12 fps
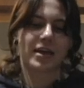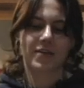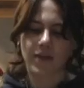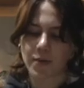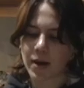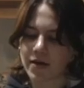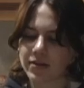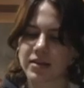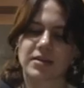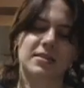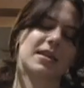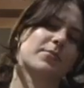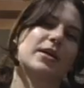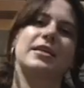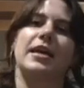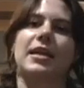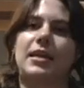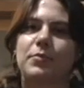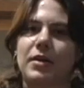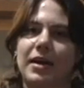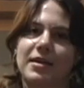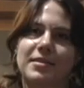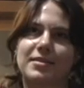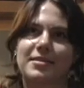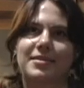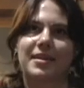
if I'm having, this is like my daily plate.